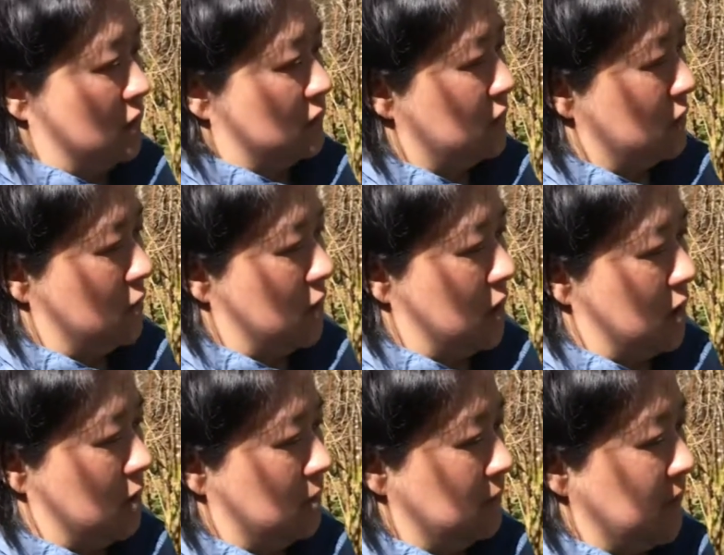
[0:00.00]
So,
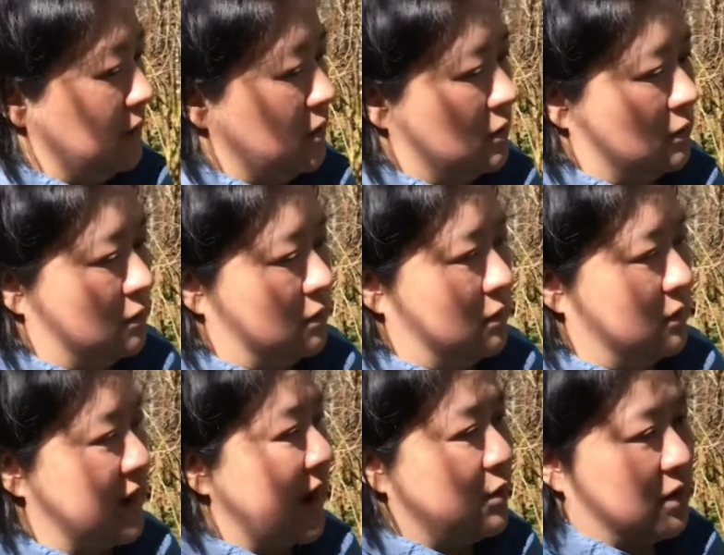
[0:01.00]

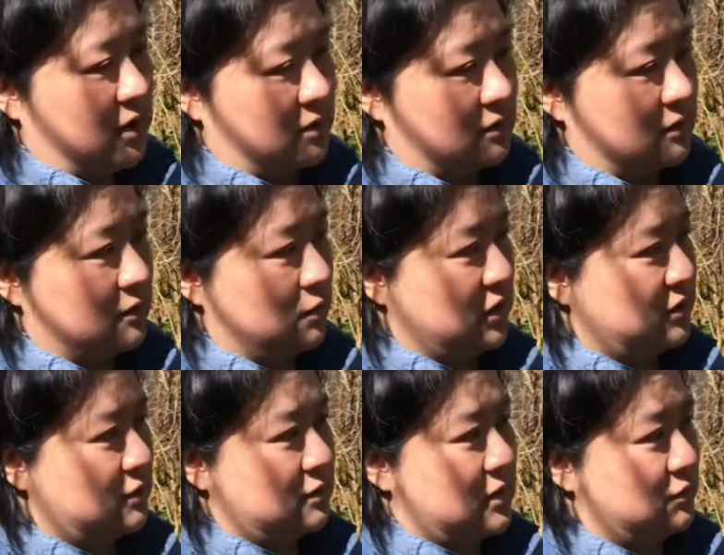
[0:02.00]
nowadays
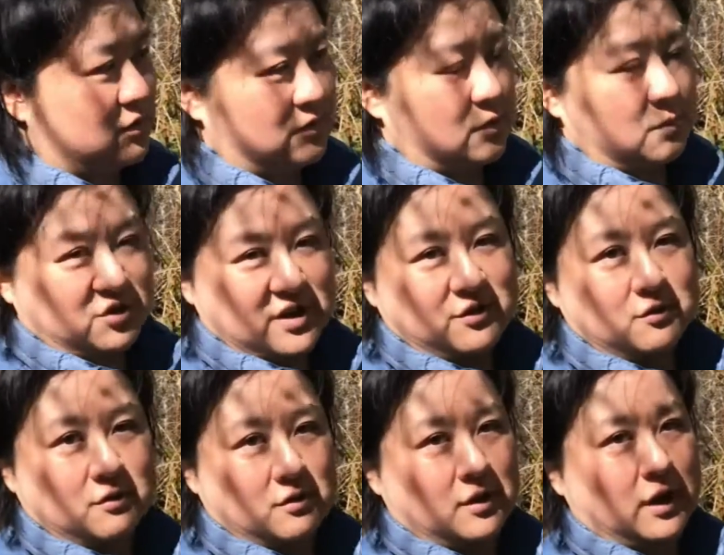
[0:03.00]
there's just too much
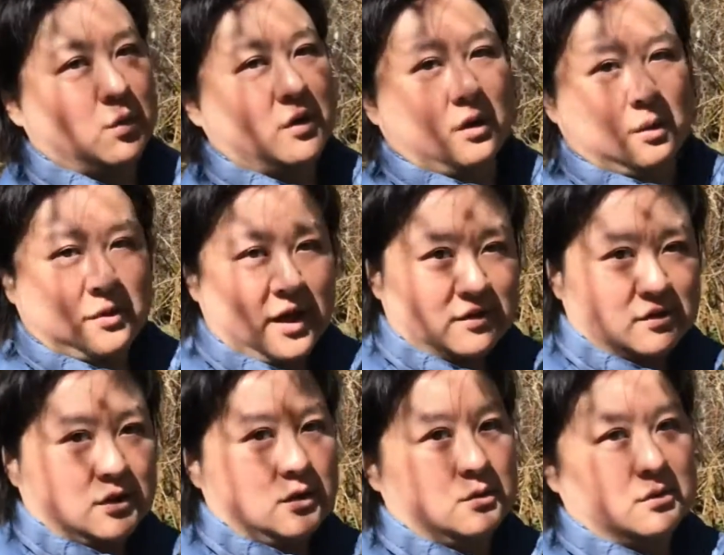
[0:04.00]
estrogen, like with all the
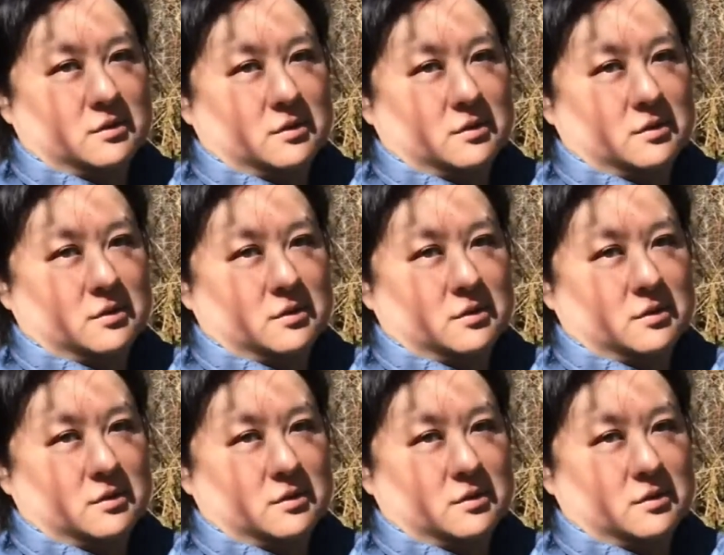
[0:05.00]
plastic use